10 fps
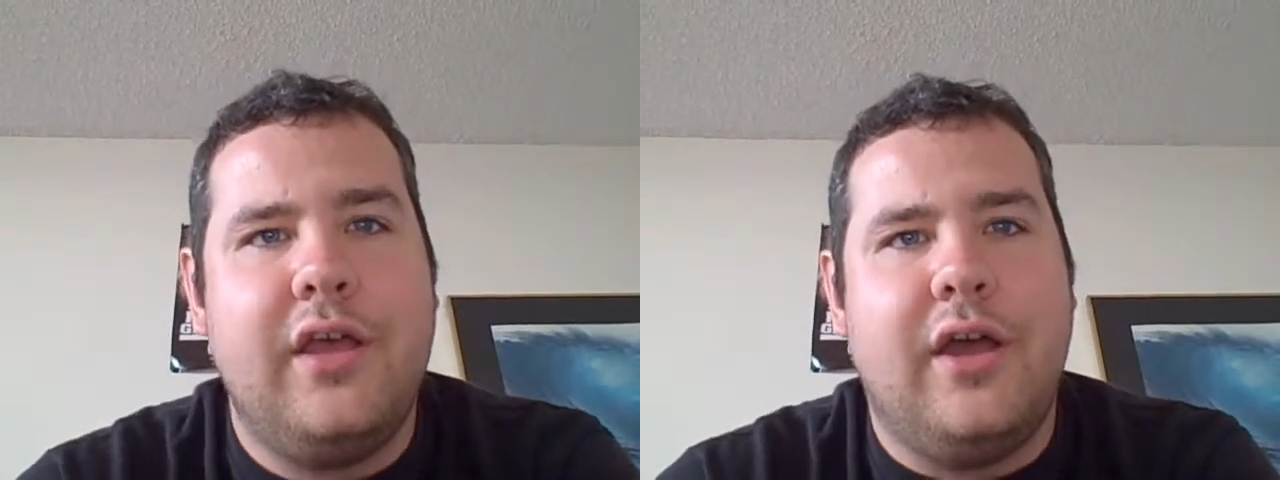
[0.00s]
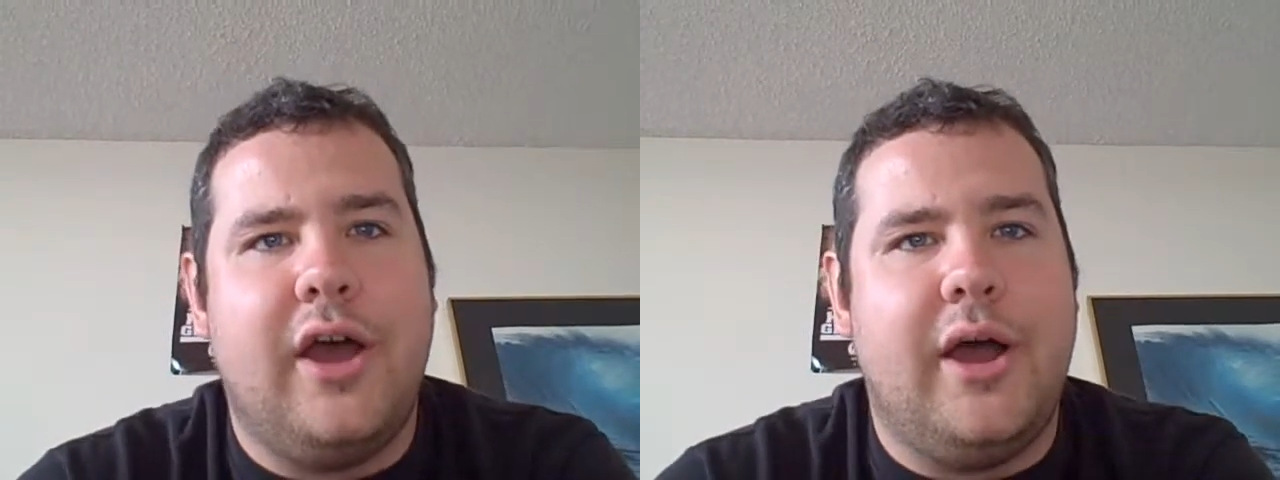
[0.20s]

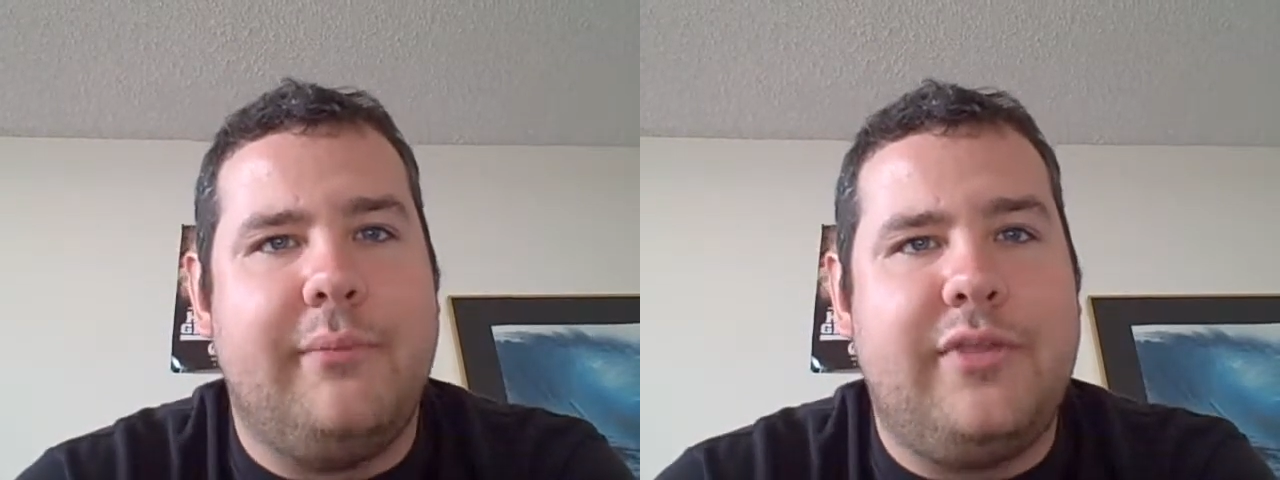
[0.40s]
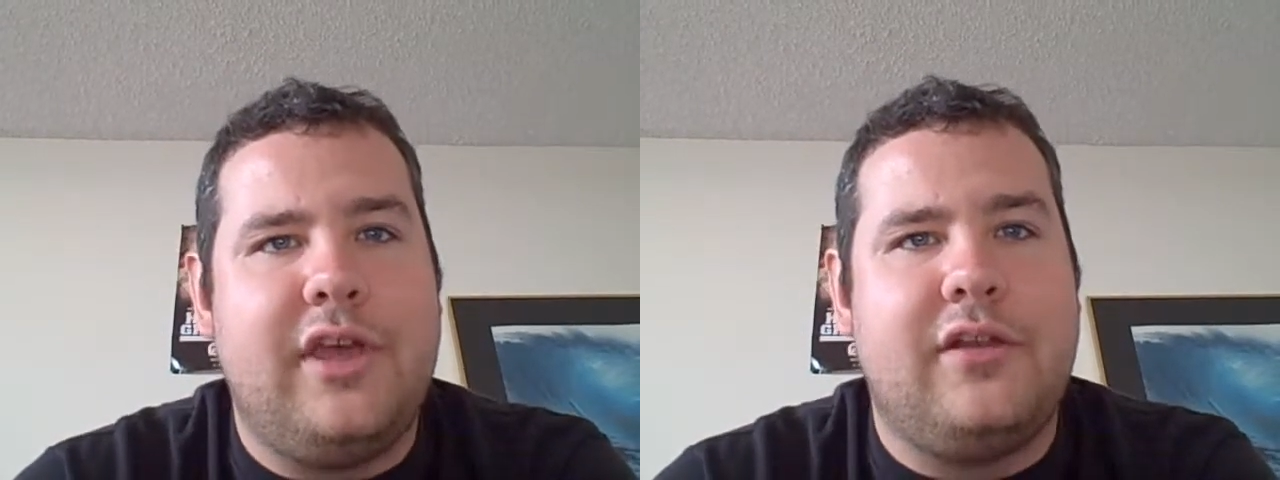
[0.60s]

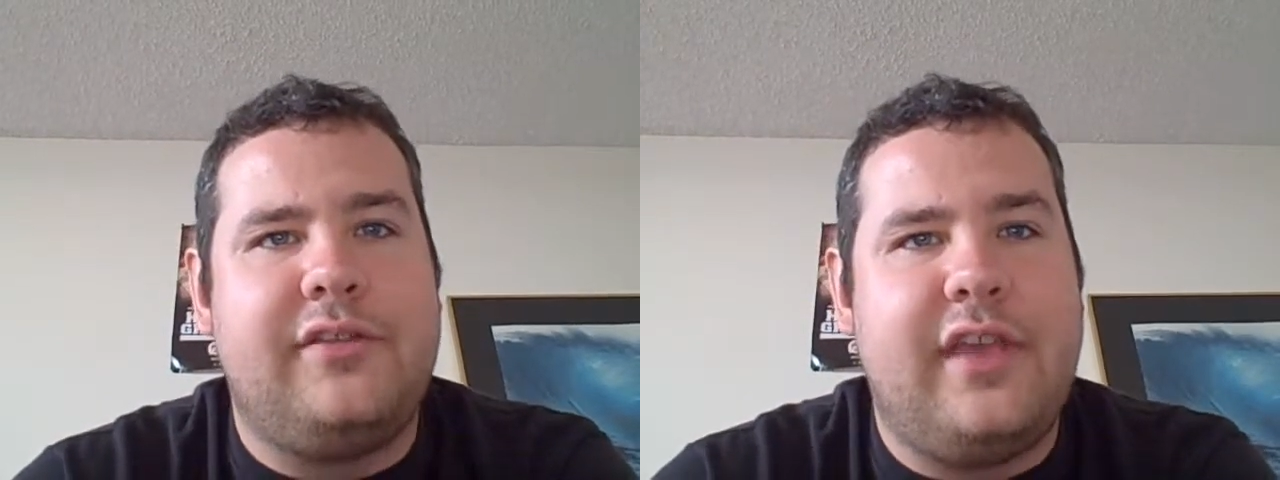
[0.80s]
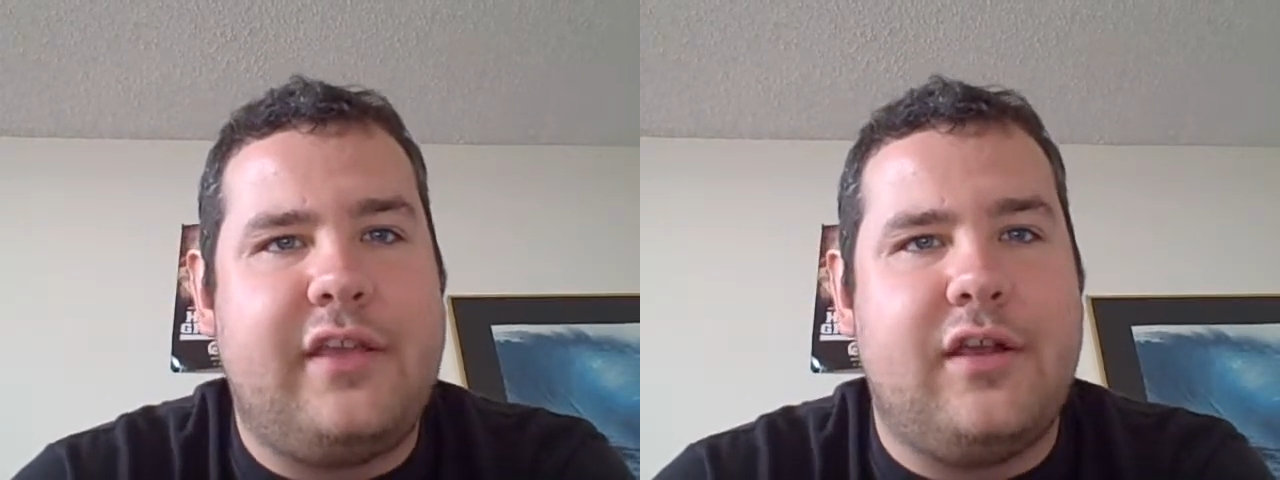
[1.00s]
The
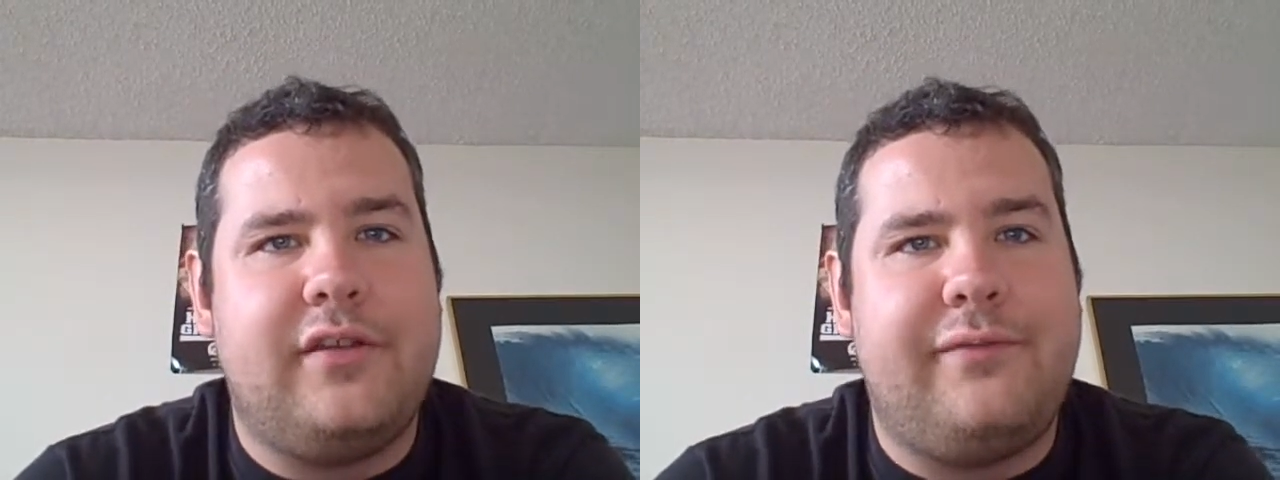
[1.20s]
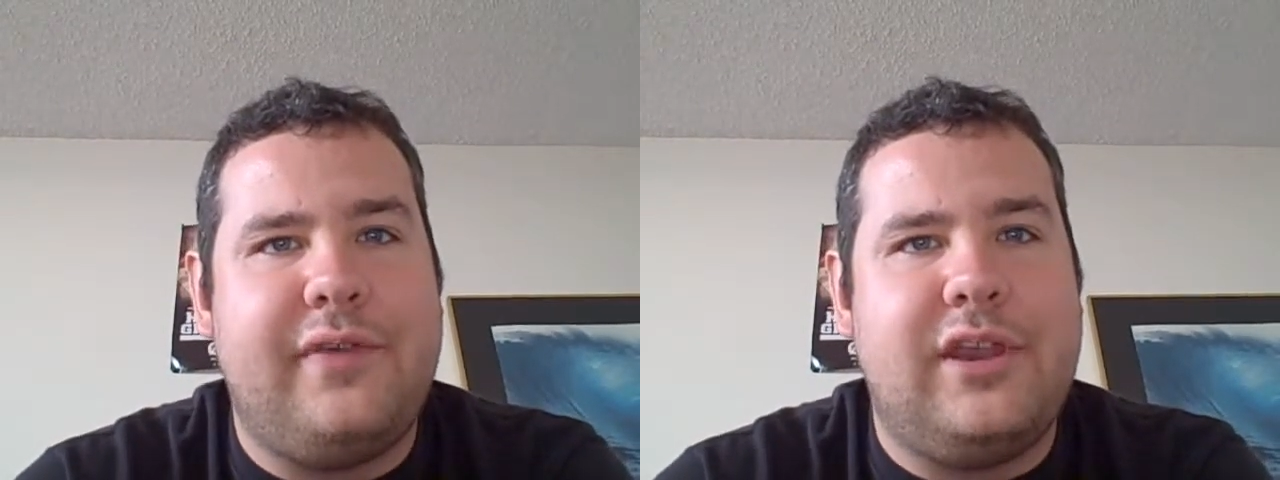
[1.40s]
Undertaker
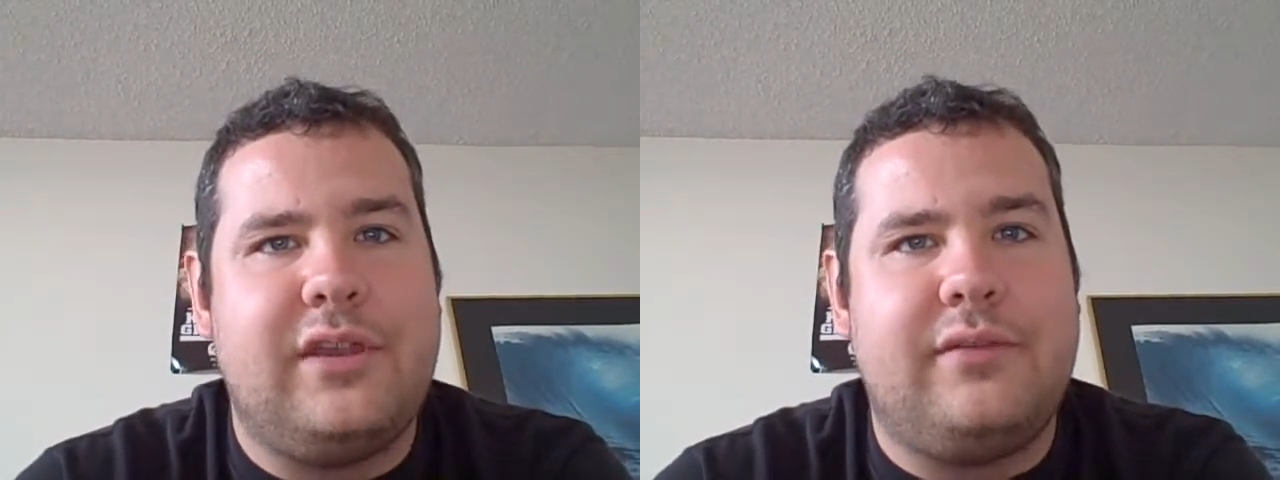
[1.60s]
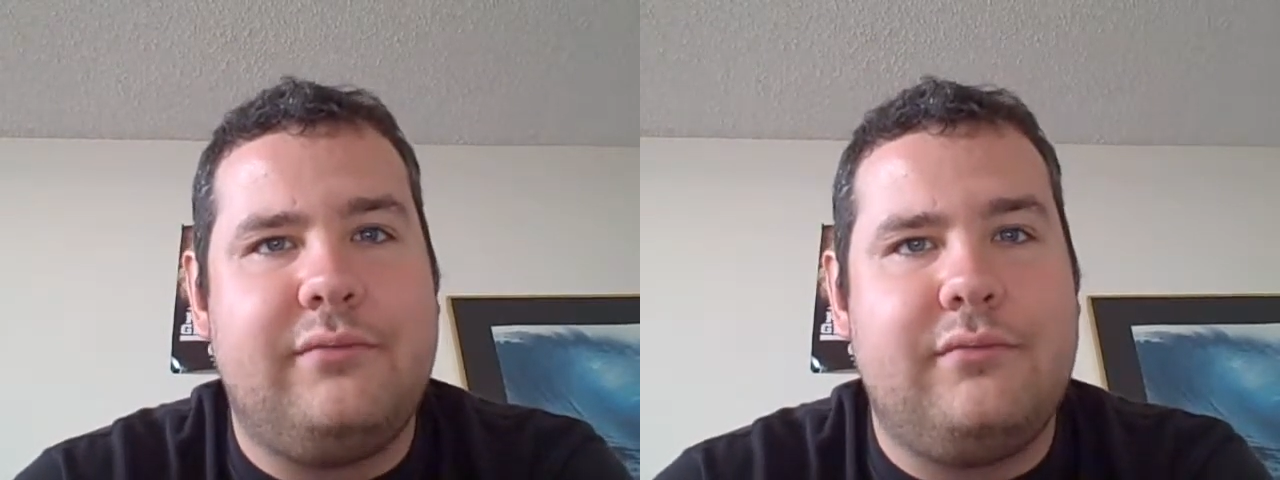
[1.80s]

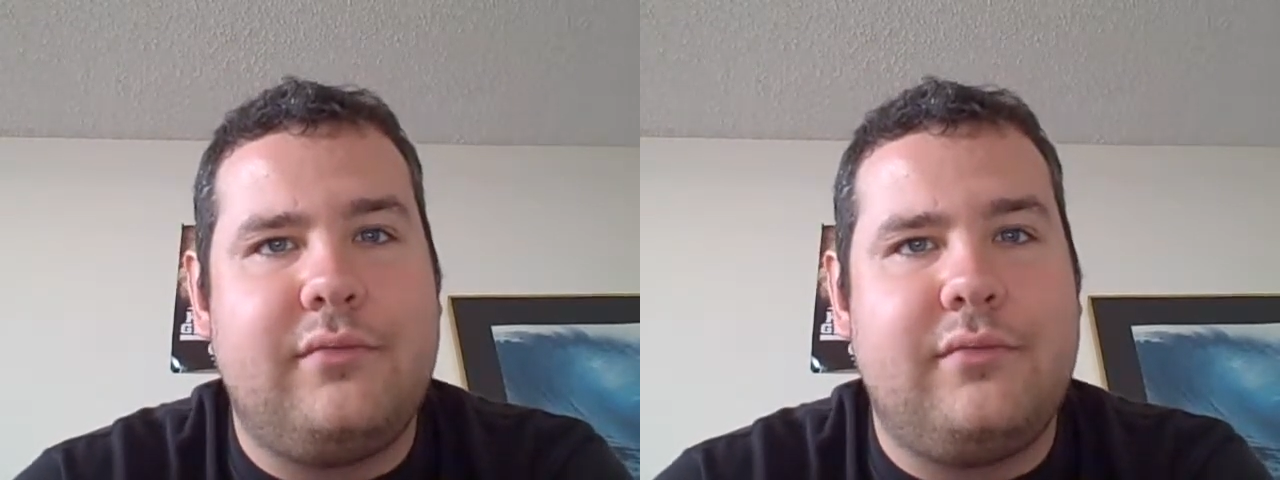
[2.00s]
defeated